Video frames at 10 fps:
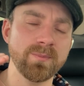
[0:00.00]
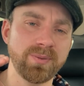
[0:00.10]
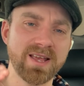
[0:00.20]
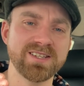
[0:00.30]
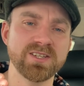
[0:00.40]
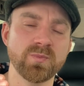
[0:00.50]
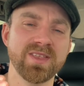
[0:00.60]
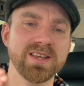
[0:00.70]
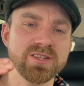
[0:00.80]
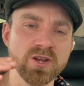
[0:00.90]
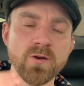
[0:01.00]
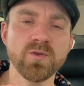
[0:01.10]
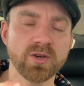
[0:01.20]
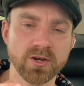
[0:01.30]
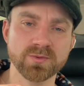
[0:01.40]
in places where they knew
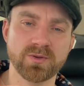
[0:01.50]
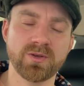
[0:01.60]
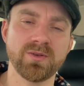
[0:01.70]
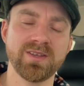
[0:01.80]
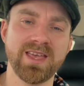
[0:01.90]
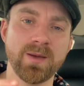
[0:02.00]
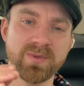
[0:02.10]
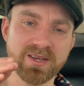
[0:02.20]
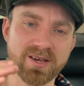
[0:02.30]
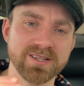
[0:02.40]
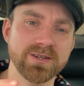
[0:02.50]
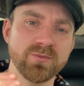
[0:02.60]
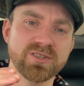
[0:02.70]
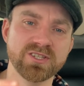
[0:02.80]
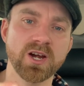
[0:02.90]
the Cosworth couldn't get because it
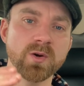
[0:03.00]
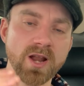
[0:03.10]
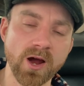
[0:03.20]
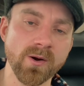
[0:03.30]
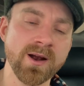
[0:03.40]
was so low,